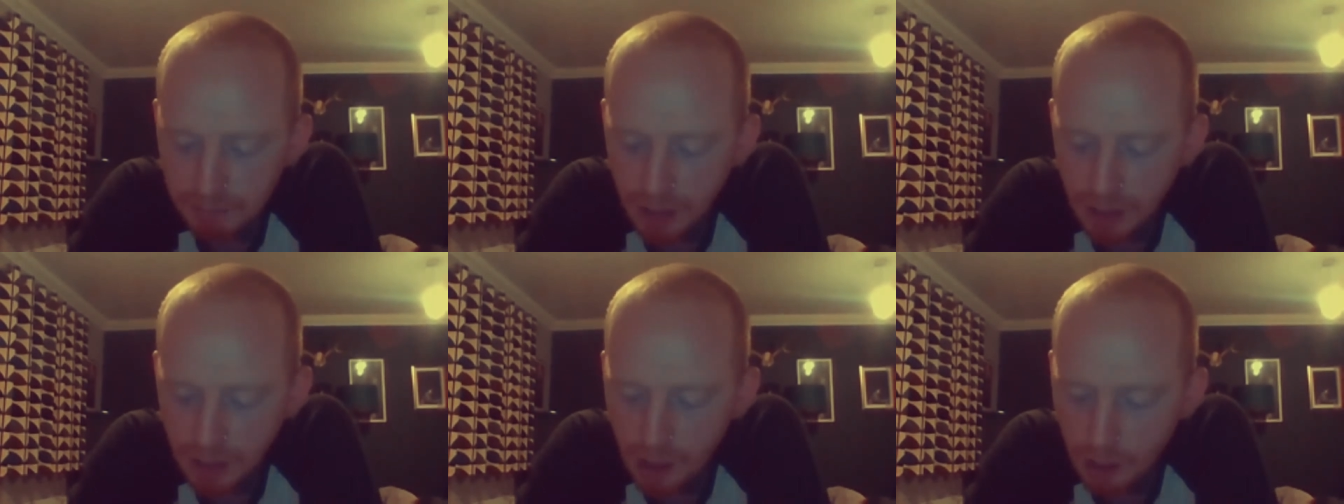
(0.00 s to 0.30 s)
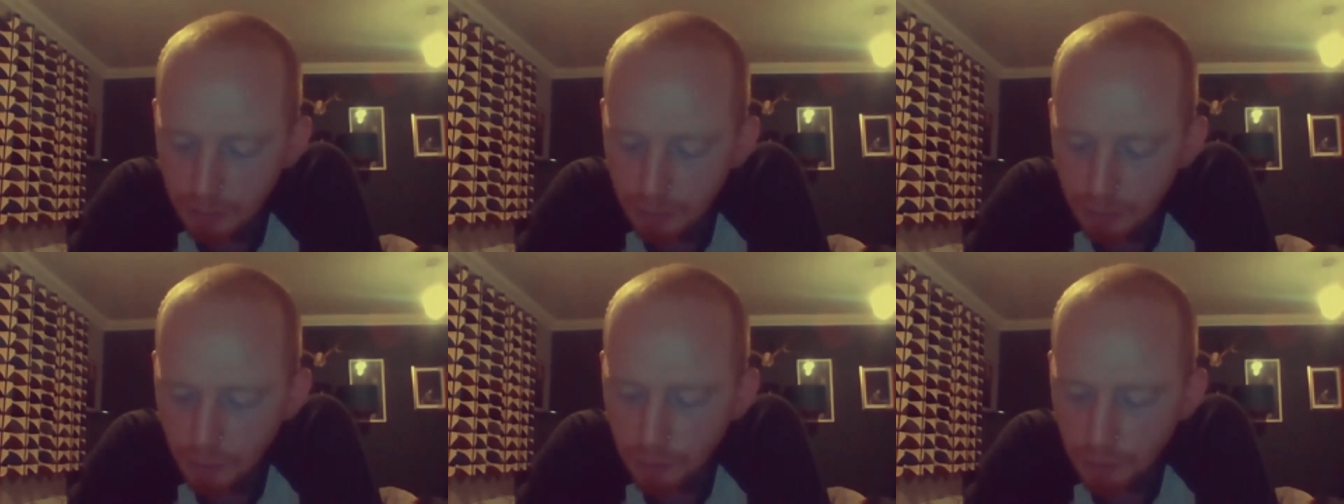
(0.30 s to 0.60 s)

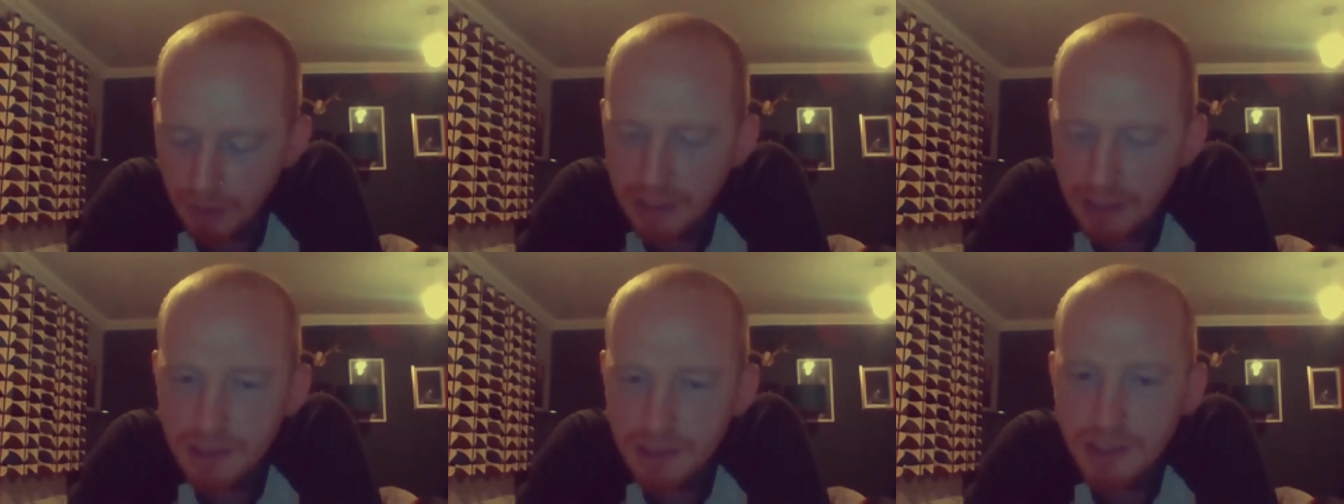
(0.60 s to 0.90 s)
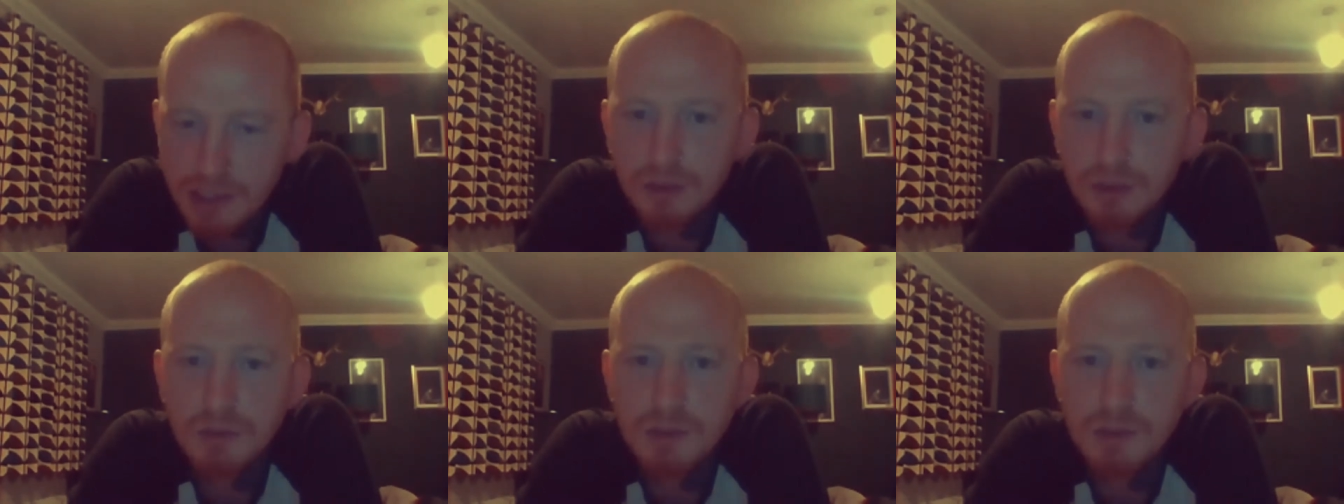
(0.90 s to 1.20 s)
purple
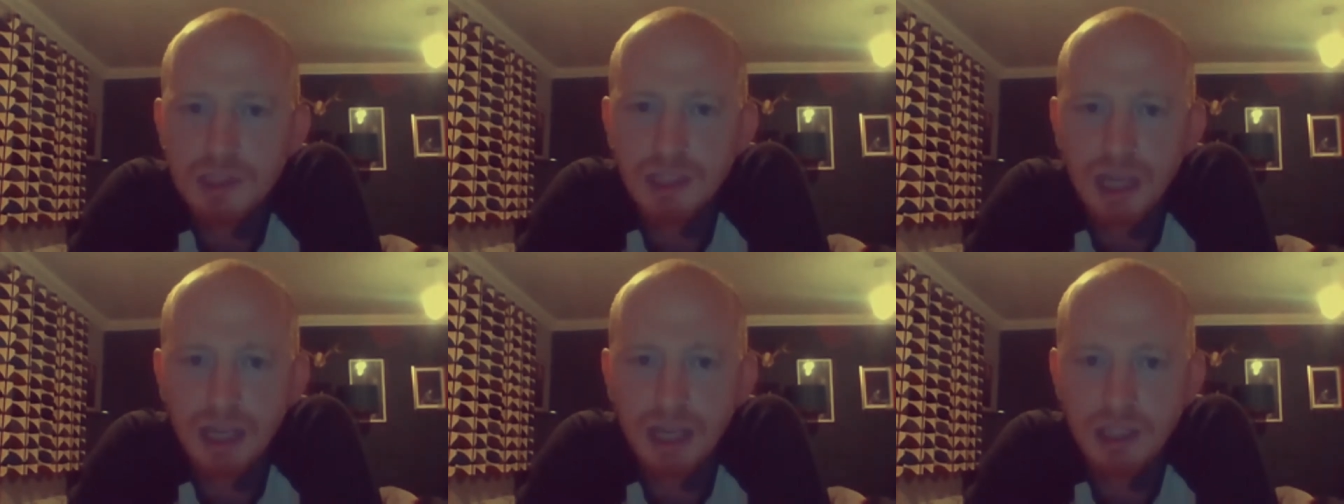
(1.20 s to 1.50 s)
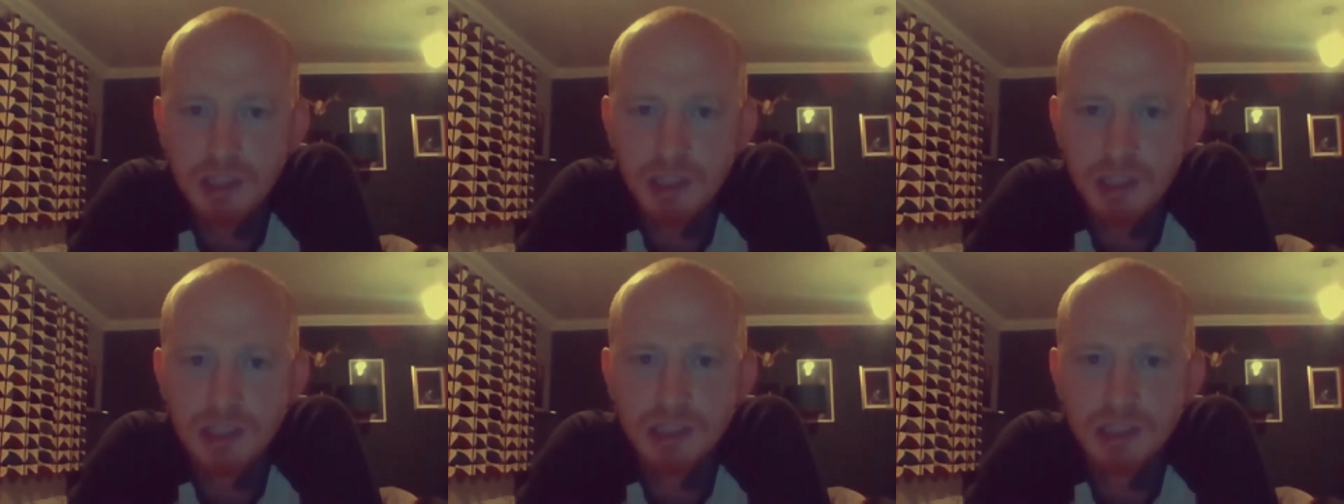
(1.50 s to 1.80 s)
pencil
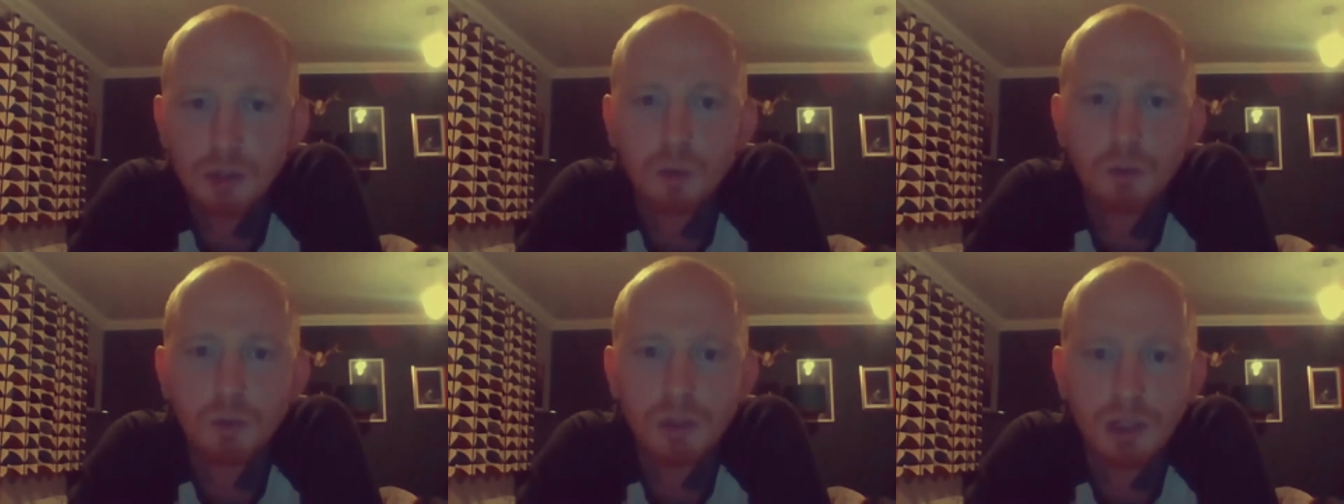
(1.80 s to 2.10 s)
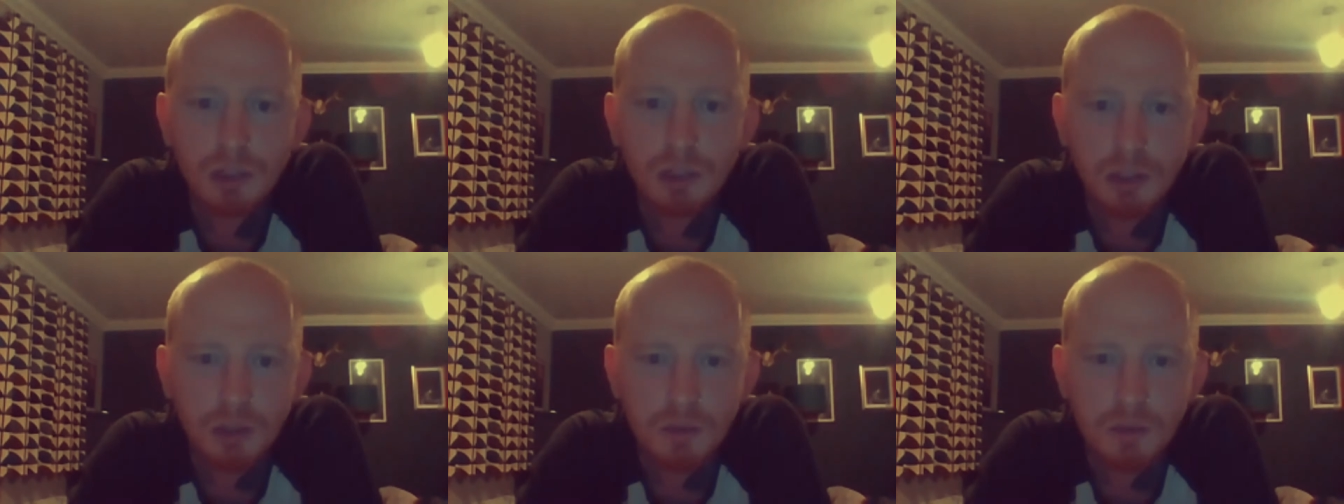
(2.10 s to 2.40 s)
sketches, all
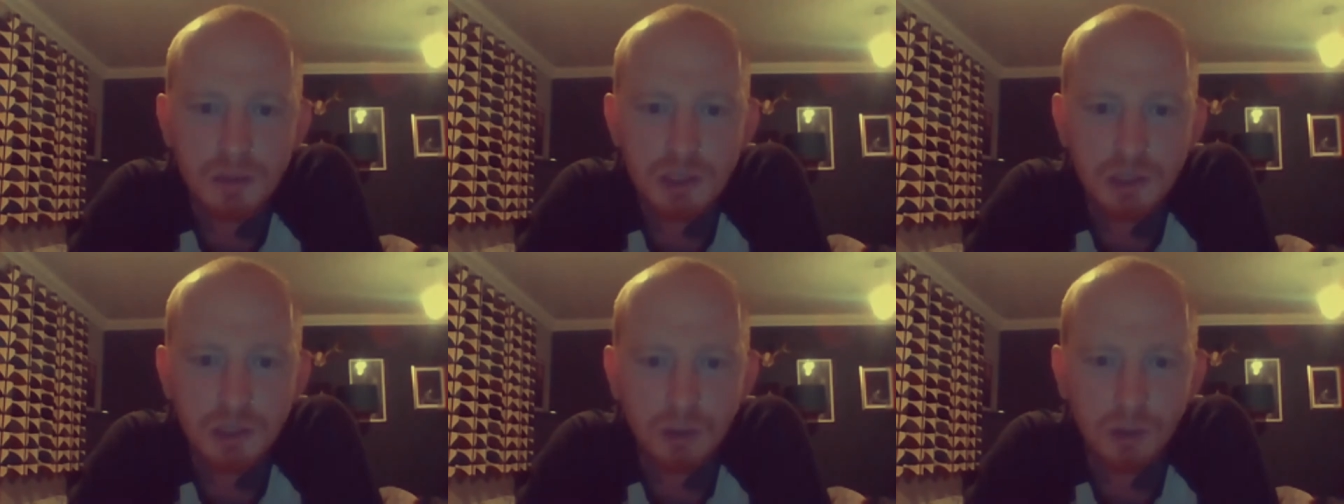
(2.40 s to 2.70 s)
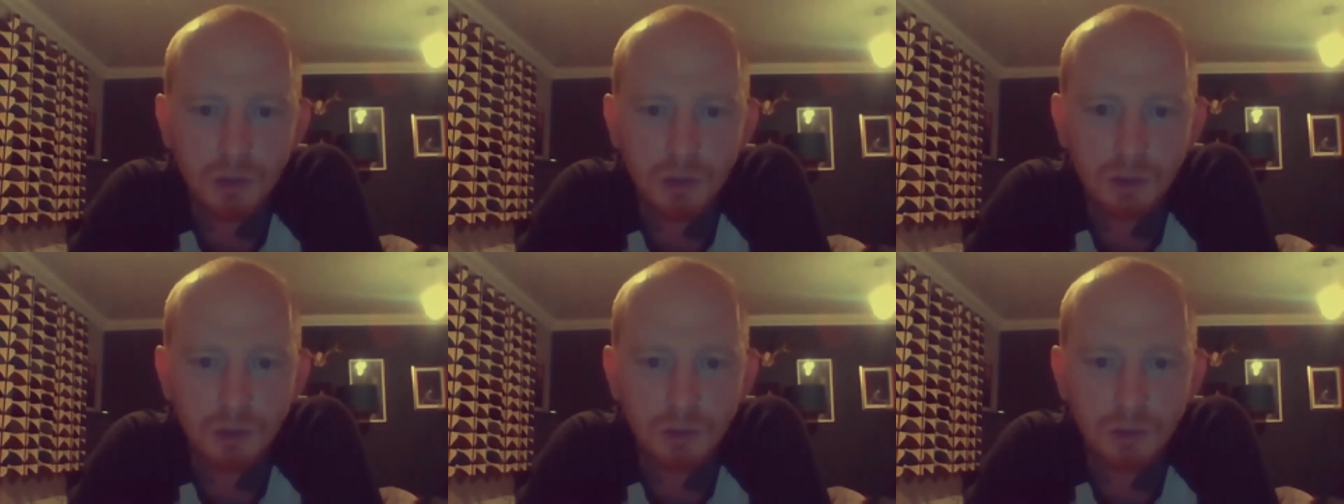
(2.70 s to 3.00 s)
in new
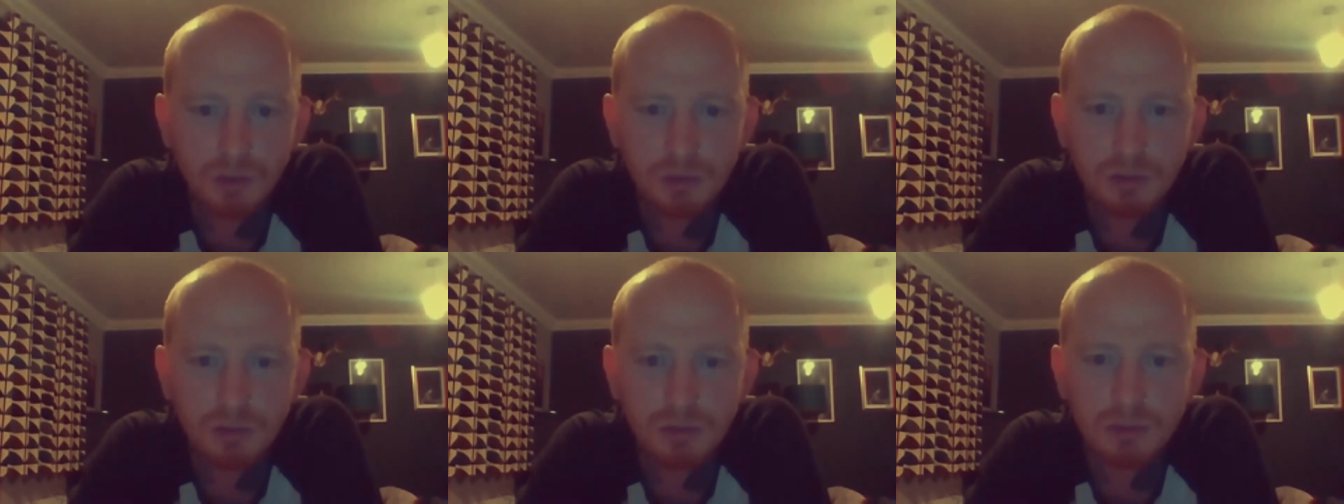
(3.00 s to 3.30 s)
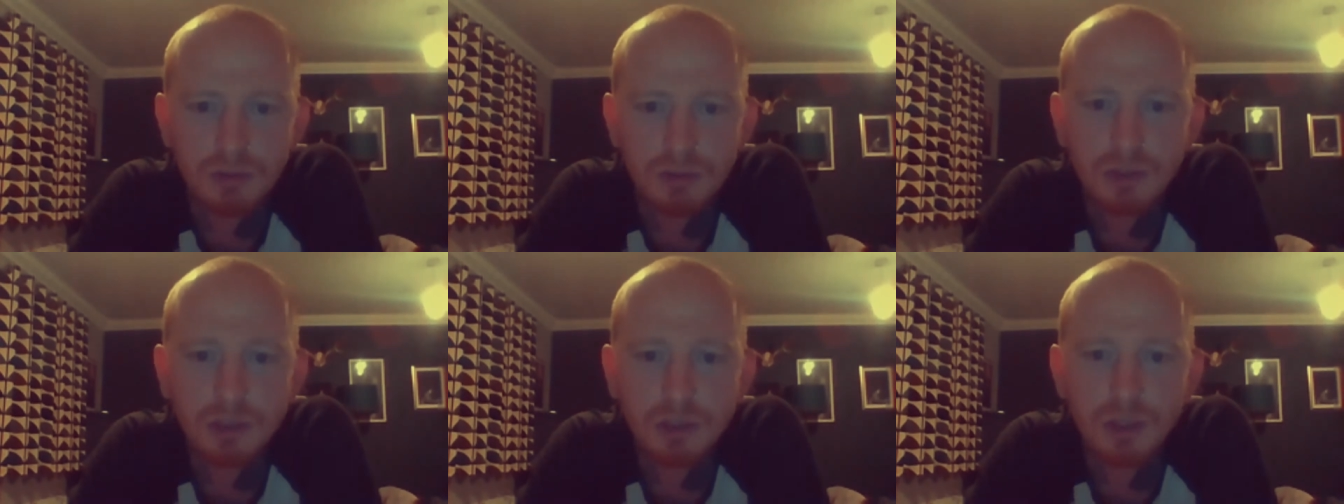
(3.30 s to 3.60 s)

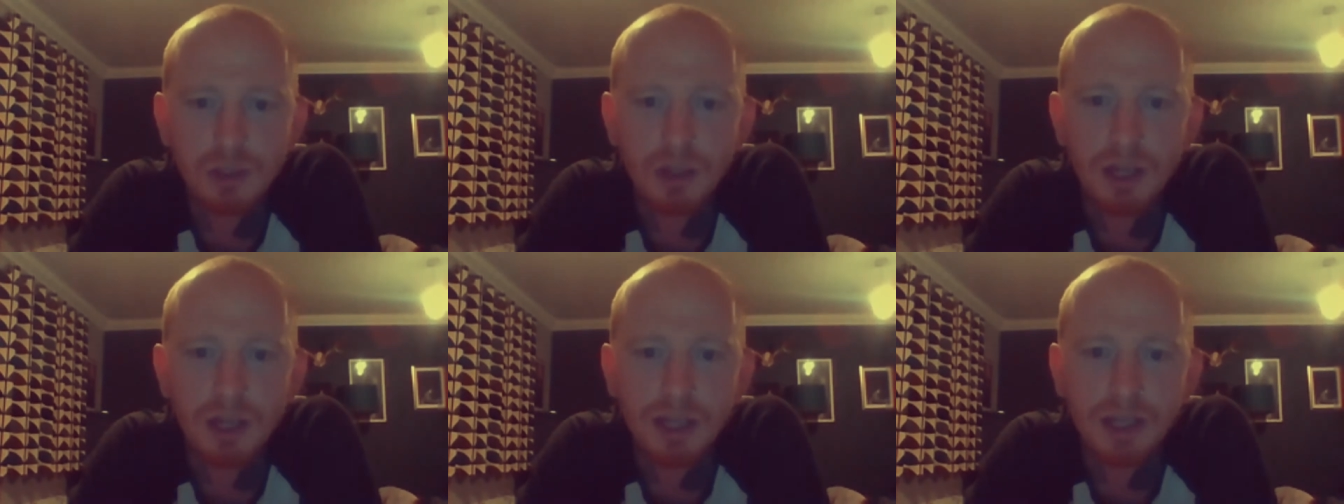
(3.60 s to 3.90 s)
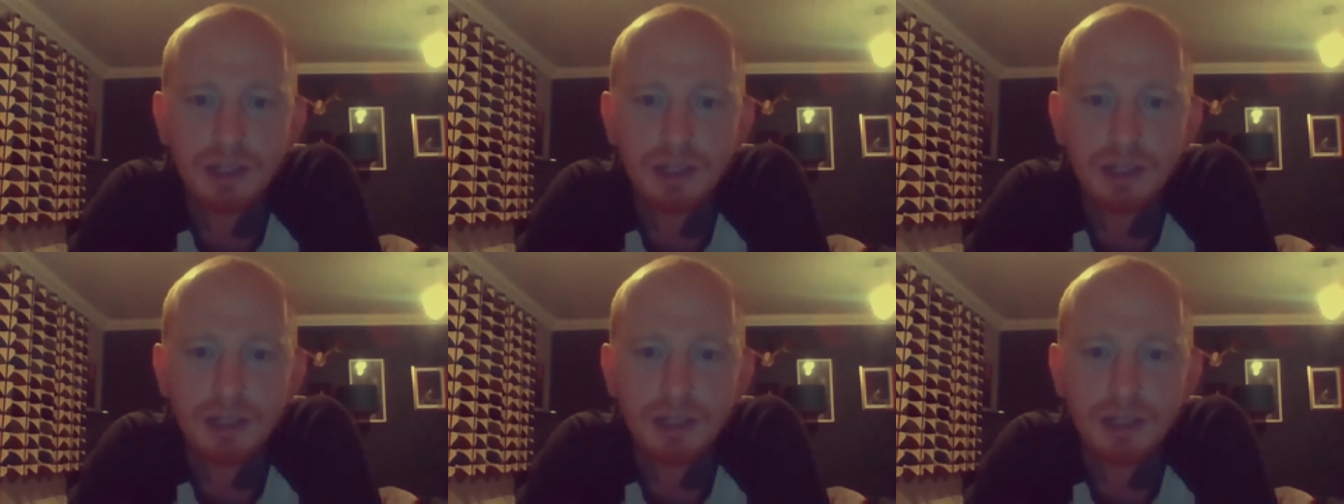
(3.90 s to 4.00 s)
school, like